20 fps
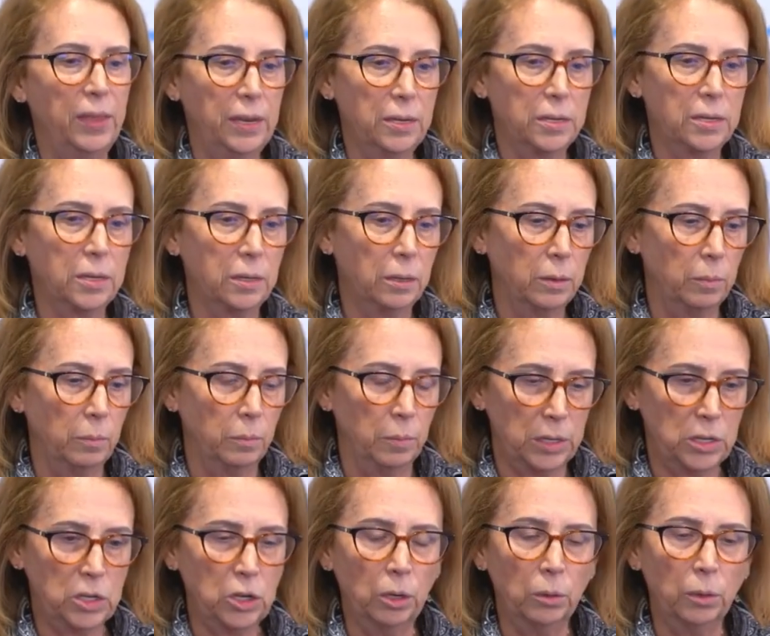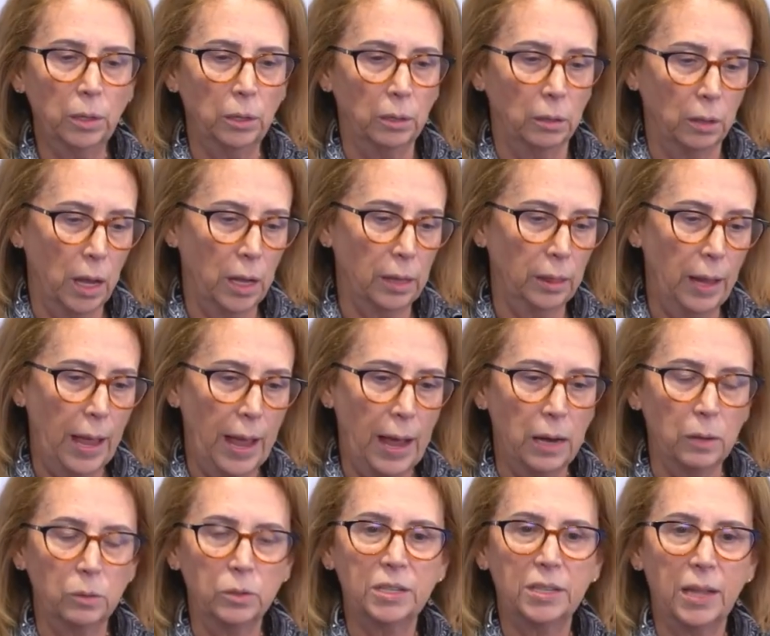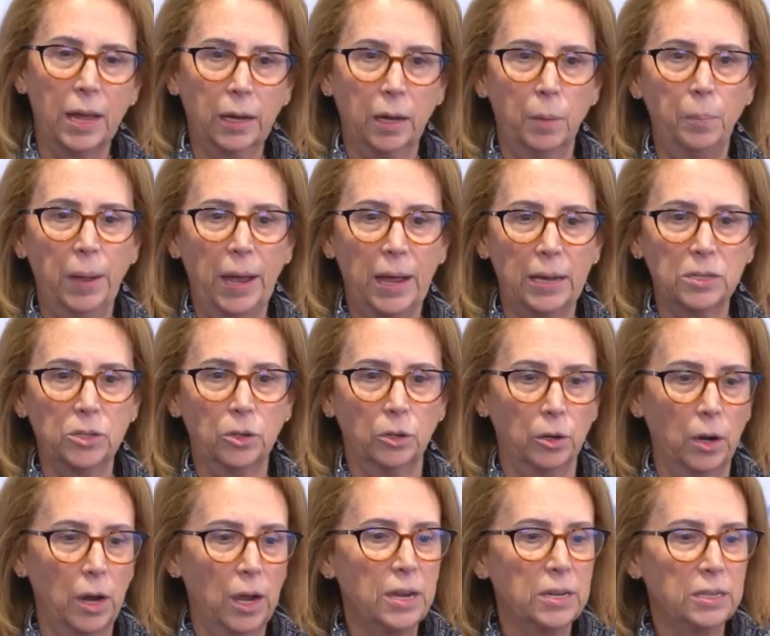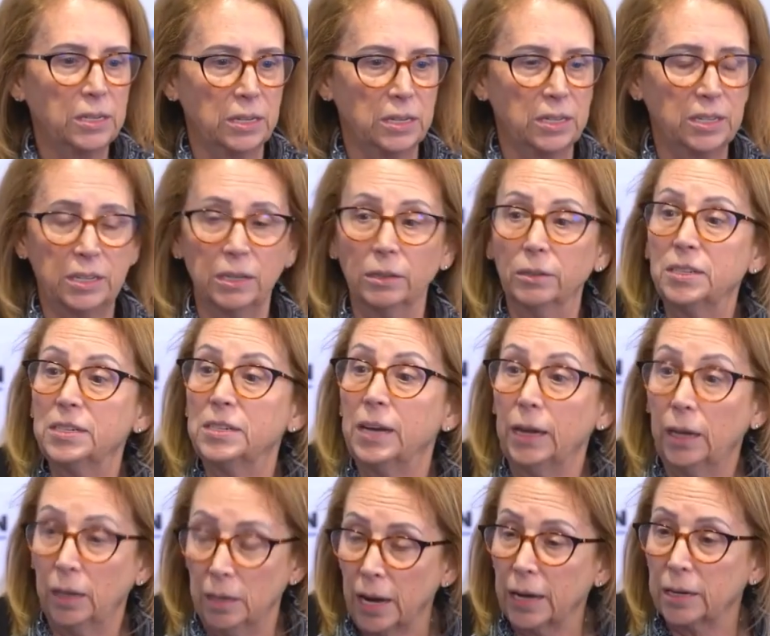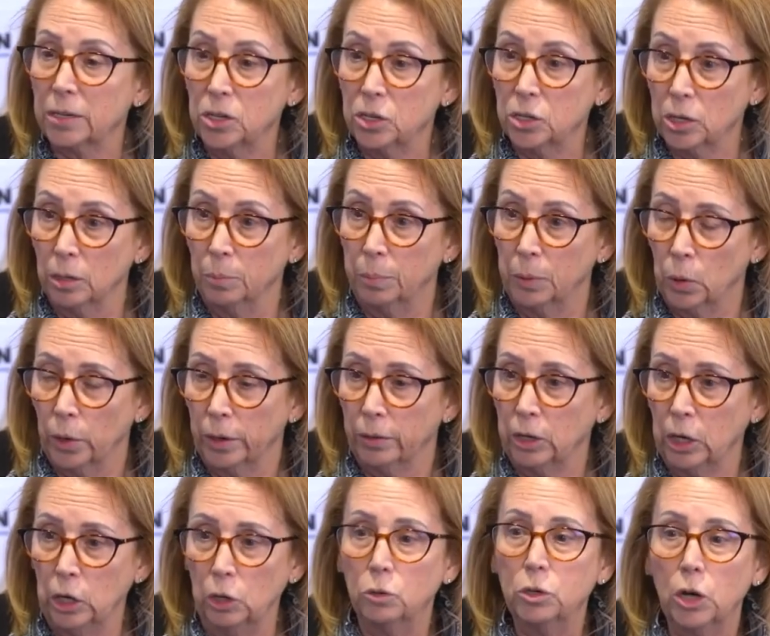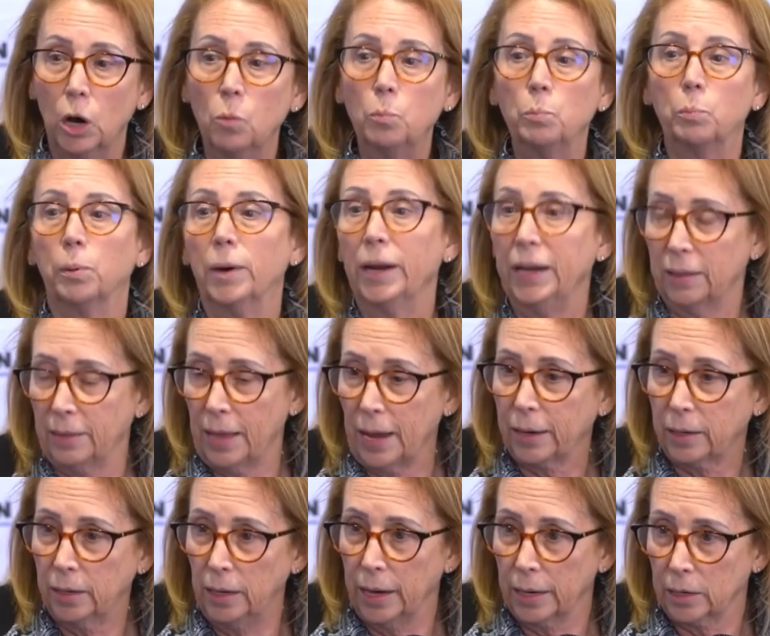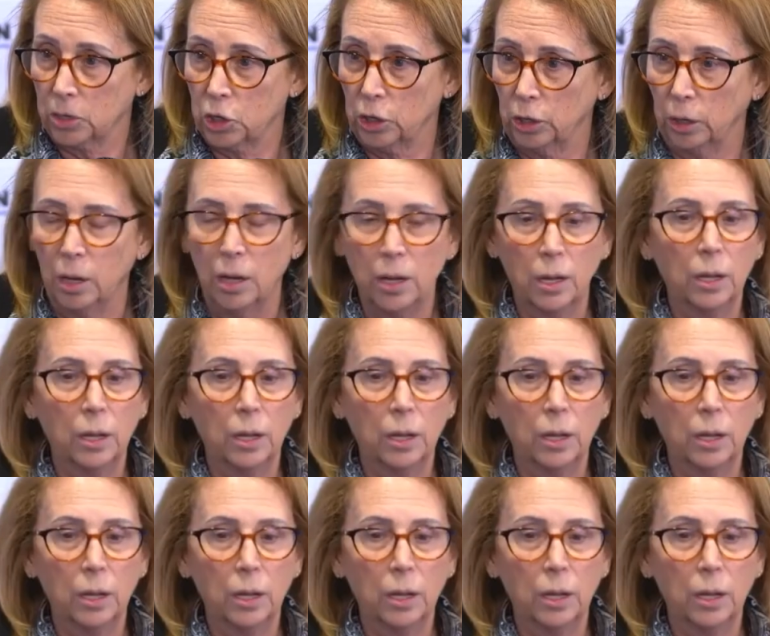this material allows that capacitor to still stay connected to the board, that you don't break that connection.